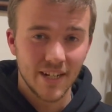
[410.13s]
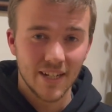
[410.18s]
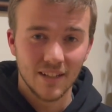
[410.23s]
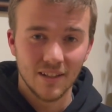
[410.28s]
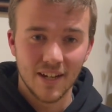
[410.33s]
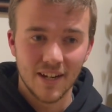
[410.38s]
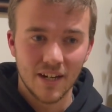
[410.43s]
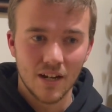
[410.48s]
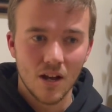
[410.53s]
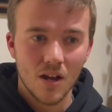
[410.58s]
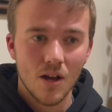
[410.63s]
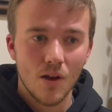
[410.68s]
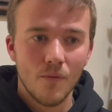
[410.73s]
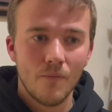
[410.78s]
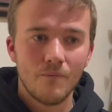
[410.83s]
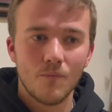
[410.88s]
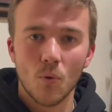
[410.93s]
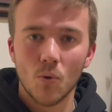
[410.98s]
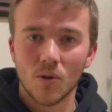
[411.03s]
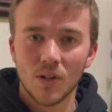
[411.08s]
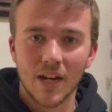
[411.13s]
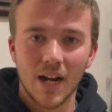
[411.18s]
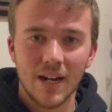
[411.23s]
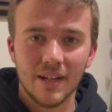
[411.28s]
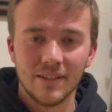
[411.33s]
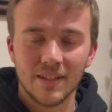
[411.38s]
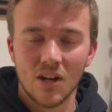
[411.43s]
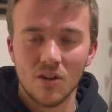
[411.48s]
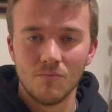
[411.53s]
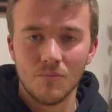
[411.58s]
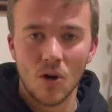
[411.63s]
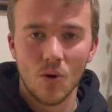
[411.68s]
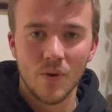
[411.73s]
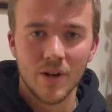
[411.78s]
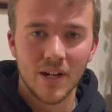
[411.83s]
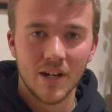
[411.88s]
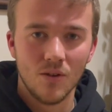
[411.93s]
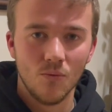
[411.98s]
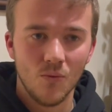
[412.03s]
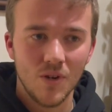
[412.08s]
He had like 4 guys out
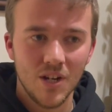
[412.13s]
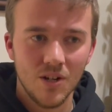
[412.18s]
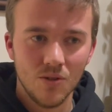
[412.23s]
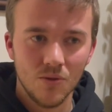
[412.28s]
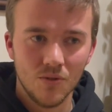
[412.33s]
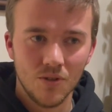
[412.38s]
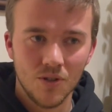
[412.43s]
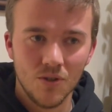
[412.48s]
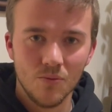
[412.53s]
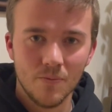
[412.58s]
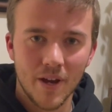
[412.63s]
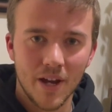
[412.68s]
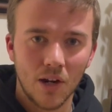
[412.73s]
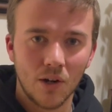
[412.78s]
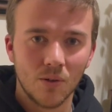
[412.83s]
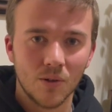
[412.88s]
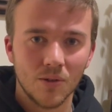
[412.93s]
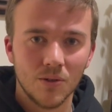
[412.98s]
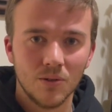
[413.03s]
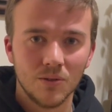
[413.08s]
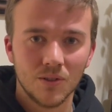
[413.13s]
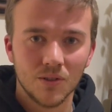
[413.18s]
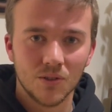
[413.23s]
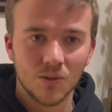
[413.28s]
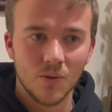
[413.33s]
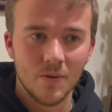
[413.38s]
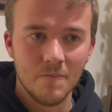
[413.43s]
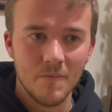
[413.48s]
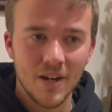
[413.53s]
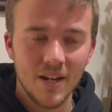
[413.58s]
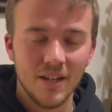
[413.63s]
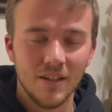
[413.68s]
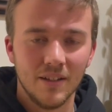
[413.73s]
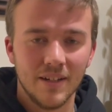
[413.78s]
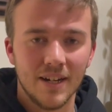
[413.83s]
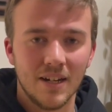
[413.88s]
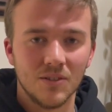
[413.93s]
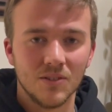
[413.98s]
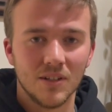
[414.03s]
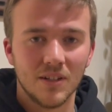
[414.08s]
mowing, and we do 2-man crews. So
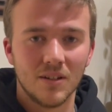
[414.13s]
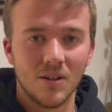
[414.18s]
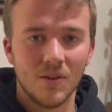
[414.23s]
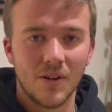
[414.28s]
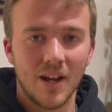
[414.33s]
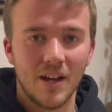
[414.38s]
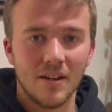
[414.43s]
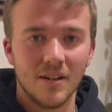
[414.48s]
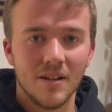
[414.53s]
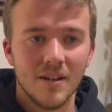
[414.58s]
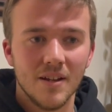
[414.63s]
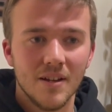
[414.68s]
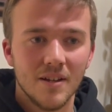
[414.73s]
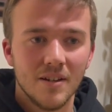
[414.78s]
immediately I was like, okay,